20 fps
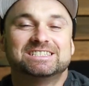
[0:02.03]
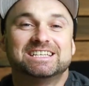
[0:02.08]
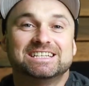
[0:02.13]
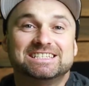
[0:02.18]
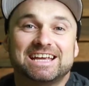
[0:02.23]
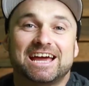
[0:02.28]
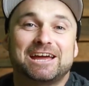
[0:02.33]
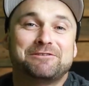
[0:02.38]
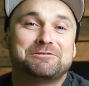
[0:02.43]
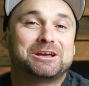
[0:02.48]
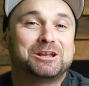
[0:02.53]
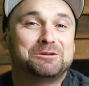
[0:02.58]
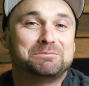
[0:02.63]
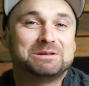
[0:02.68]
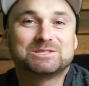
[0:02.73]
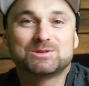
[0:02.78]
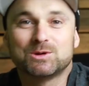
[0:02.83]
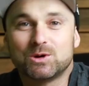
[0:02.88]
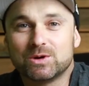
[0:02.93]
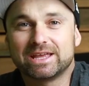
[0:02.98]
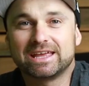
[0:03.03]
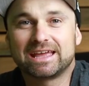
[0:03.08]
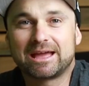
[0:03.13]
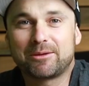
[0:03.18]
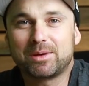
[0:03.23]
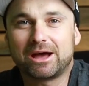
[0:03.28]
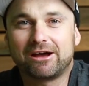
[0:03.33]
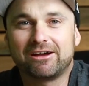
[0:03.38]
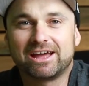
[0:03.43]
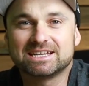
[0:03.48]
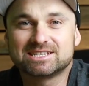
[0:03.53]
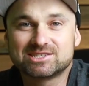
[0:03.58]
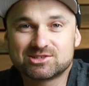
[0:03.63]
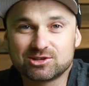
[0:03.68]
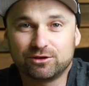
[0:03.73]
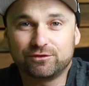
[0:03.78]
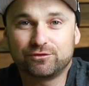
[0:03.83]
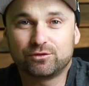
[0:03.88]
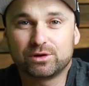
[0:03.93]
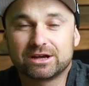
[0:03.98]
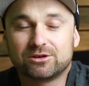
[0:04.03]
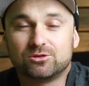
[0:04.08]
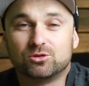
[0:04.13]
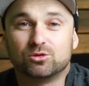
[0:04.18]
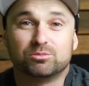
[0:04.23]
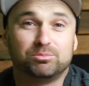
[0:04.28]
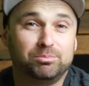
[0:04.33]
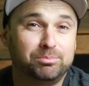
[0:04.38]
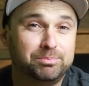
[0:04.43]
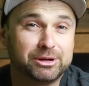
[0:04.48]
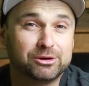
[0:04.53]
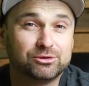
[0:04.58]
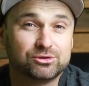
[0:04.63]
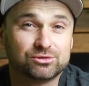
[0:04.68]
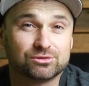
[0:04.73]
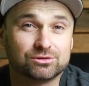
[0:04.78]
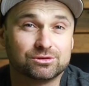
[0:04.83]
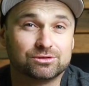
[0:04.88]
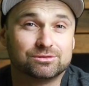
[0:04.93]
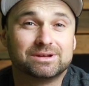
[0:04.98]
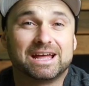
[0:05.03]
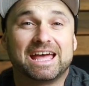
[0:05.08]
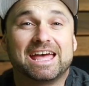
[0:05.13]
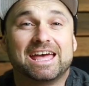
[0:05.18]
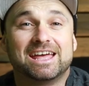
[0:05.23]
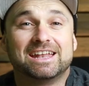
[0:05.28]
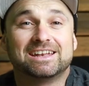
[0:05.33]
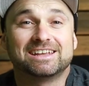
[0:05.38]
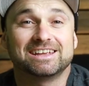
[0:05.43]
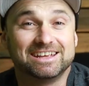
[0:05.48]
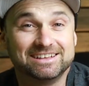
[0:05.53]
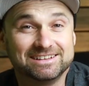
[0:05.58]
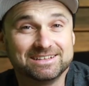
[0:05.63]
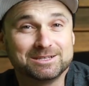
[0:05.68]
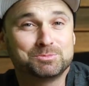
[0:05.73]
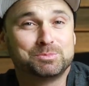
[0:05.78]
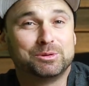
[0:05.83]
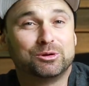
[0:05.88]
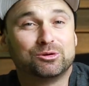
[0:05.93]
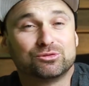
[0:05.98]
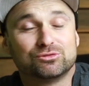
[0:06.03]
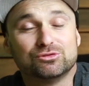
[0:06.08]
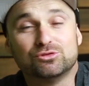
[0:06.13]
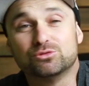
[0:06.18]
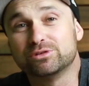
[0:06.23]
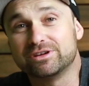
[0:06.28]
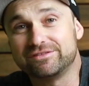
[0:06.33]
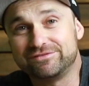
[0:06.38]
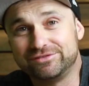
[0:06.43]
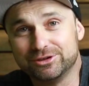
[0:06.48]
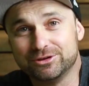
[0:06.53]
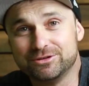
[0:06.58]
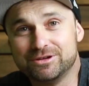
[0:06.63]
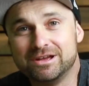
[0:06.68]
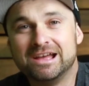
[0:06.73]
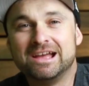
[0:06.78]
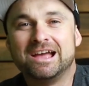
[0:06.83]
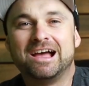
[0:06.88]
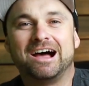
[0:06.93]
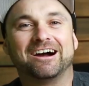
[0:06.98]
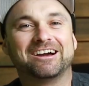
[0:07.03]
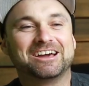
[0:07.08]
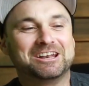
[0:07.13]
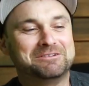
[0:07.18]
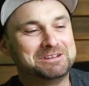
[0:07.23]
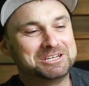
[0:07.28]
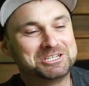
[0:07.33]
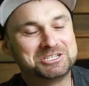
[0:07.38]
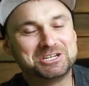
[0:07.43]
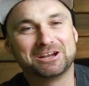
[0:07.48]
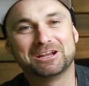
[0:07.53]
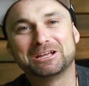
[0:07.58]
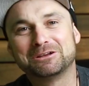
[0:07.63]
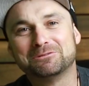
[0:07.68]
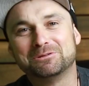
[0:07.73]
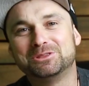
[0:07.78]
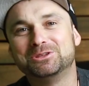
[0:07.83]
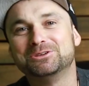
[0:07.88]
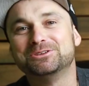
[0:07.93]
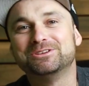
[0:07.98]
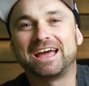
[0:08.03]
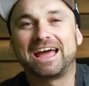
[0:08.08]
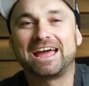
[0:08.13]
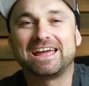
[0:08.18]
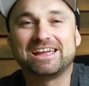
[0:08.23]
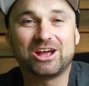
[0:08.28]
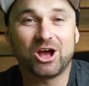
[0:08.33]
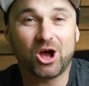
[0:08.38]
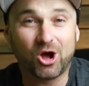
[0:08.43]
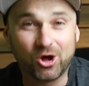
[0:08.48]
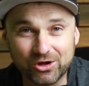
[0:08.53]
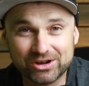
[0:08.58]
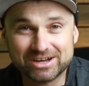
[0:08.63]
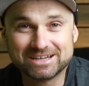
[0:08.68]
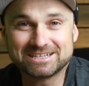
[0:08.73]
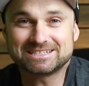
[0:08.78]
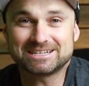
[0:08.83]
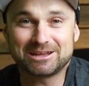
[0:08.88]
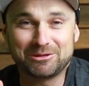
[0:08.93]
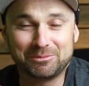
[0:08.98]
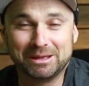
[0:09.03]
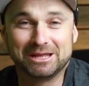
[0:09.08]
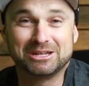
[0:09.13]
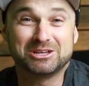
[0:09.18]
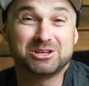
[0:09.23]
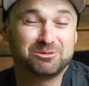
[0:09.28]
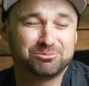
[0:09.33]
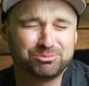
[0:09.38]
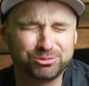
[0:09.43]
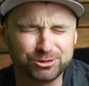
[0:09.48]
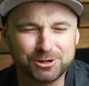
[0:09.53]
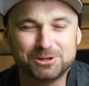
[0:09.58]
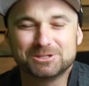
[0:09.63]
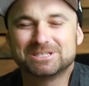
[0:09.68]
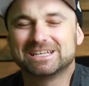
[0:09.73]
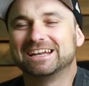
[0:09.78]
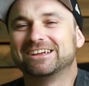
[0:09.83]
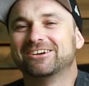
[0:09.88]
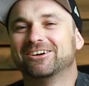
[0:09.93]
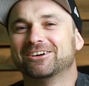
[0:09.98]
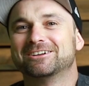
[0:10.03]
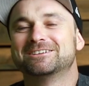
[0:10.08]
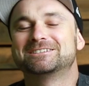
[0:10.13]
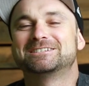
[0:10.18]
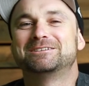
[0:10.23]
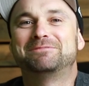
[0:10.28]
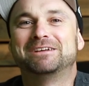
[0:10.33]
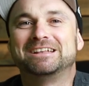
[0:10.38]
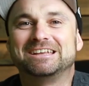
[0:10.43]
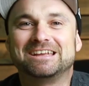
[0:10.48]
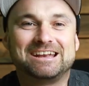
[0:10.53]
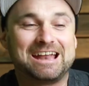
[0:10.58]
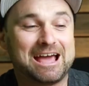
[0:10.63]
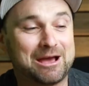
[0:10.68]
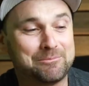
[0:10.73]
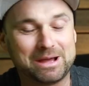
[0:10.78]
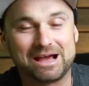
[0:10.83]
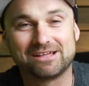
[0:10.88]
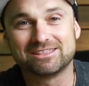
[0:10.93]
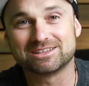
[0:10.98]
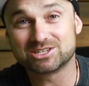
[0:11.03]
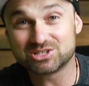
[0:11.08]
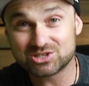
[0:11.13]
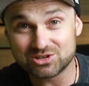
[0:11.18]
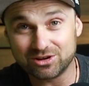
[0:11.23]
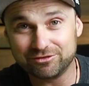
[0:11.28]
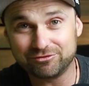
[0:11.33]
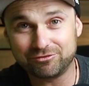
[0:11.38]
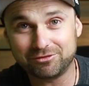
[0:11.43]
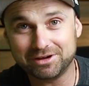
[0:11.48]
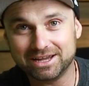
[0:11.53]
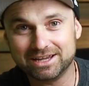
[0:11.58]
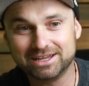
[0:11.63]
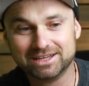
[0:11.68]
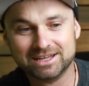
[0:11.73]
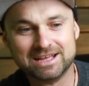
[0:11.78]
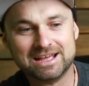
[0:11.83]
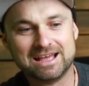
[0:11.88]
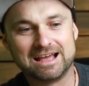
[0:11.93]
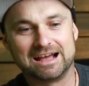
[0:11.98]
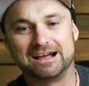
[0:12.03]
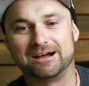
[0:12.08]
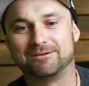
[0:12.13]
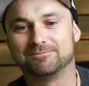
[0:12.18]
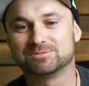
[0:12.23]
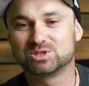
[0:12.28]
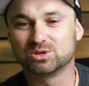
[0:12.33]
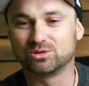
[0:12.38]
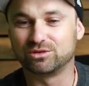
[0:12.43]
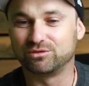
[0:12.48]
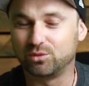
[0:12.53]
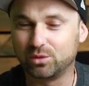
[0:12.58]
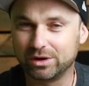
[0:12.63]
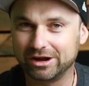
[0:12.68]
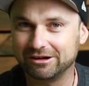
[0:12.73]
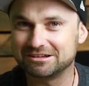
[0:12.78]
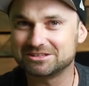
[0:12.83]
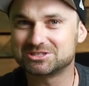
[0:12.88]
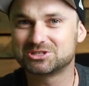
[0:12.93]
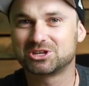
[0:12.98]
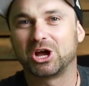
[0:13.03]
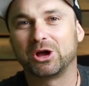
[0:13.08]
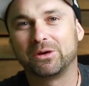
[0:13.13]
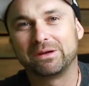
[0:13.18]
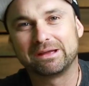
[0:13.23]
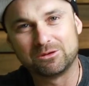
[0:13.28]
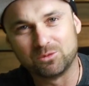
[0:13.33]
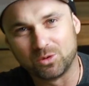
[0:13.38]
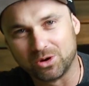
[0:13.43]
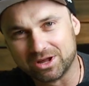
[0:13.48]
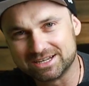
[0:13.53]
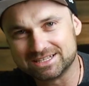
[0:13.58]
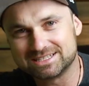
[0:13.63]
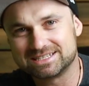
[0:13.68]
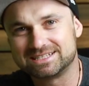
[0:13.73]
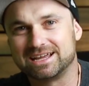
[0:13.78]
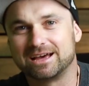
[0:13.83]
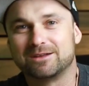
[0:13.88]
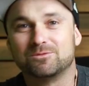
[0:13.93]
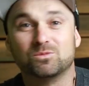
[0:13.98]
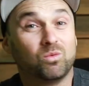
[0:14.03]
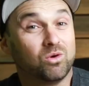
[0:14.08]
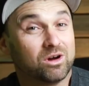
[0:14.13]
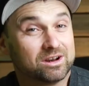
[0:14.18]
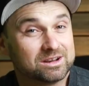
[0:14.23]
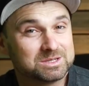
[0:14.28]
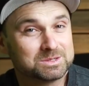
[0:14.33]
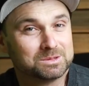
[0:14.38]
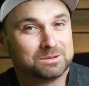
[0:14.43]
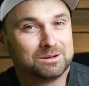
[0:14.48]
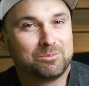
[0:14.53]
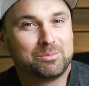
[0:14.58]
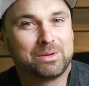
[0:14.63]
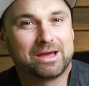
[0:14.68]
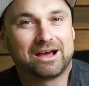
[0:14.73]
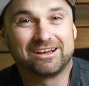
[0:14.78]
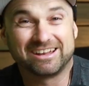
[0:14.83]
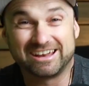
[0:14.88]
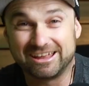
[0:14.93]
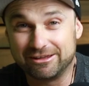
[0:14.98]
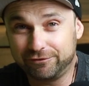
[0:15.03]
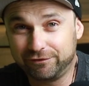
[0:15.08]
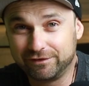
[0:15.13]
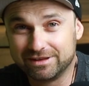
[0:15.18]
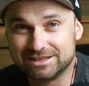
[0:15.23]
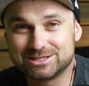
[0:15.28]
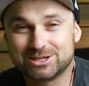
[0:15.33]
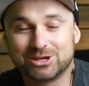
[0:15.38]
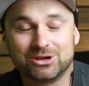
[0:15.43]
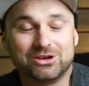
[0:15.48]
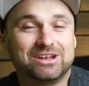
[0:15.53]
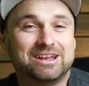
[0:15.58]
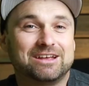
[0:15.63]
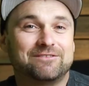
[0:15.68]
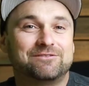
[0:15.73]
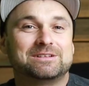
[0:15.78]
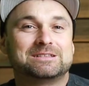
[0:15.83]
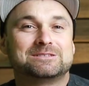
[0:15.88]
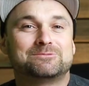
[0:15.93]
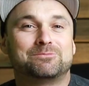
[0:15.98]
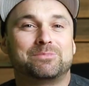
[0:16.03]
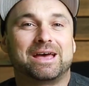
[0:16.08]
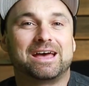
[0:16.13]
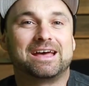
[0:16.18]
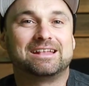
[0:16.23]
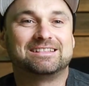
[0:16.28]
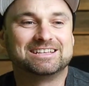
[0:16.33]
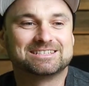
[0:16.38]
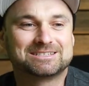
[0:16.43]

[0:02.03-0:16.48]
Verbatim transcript: Today we're going to be talking about a software called Builderall and in this Builderall review, I'm going to be sharing with you a honest opinion, brutally honest opinion about the software, um, sort of where it's going, what it's done, what it's all about, if it's good, if it's bad.